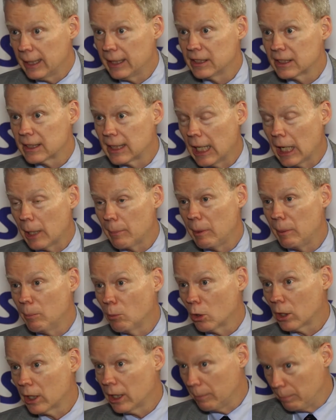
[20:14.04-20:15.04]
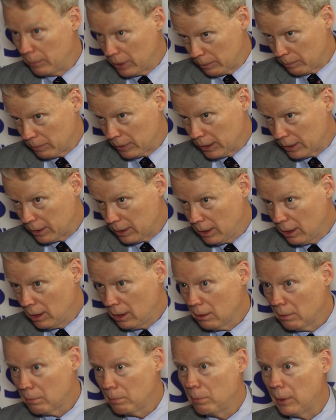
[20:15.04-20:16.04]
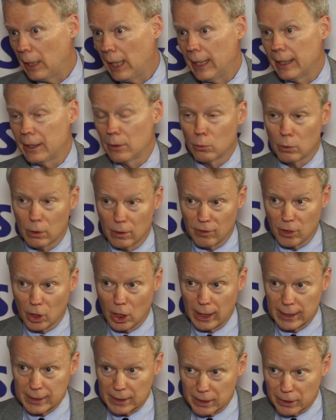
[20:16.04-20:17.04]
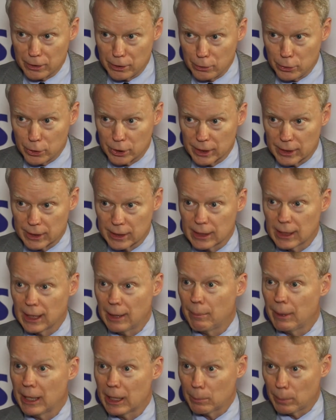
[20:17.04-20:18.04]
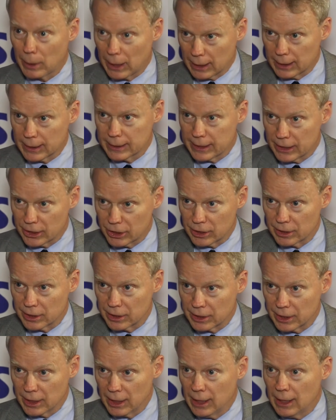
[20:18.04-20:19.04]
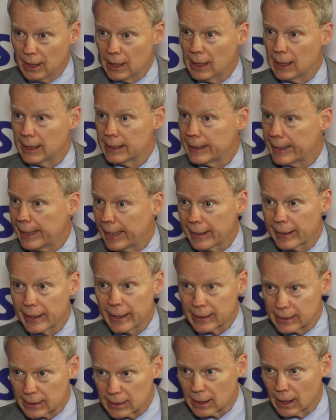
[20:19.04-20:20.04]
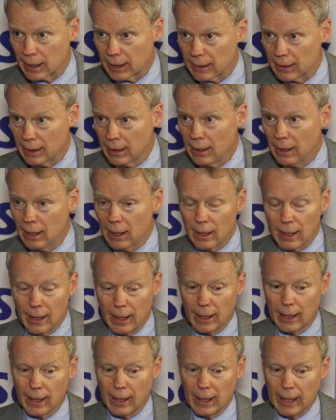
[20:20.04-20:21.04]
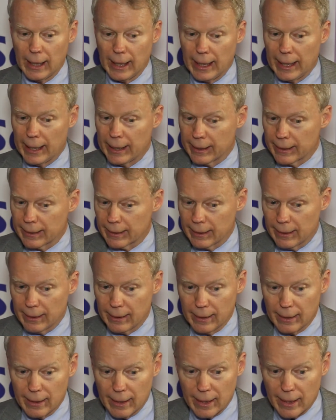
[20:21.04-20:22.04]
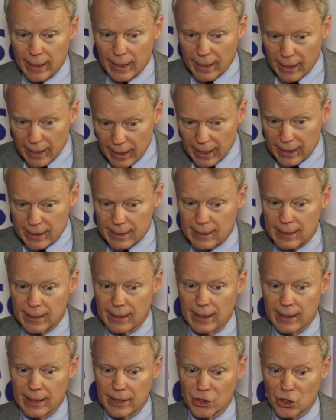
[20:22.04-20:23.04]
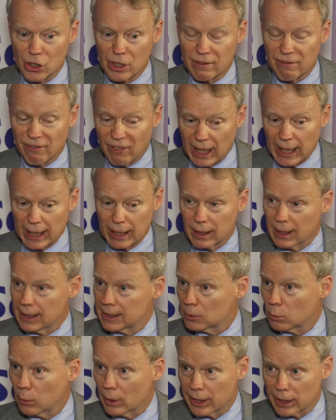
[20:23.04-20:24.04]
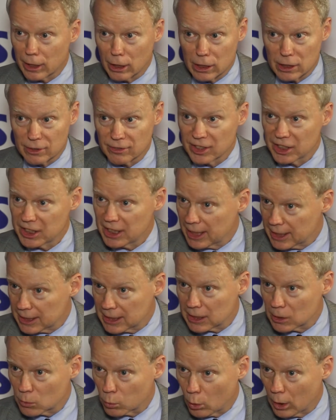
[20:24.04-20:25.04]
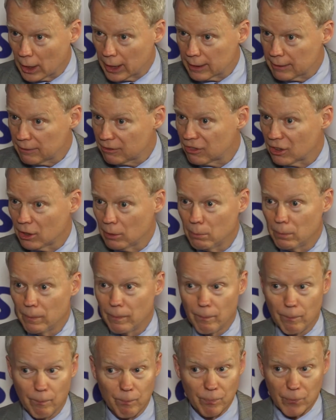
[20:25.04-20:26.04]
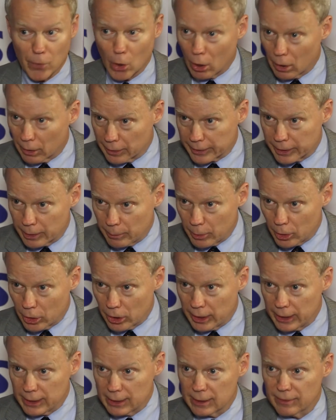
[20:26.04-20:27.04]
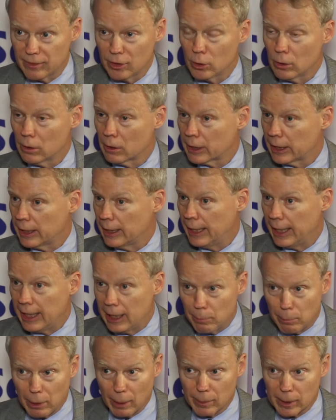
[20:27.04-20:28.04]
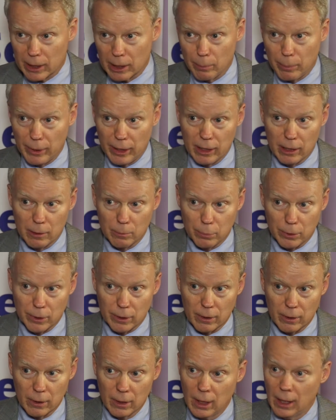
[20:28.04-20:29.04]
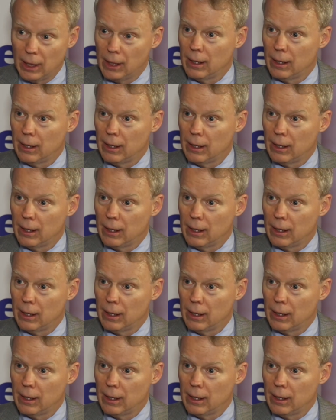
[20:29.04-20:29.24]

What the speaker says: and there's got to be more commitment by the rule of law institutions and by the politicians to get things done. And this is just vital. It's what the Kosovo citizens want from all the communities. If you look at any public opinion poll,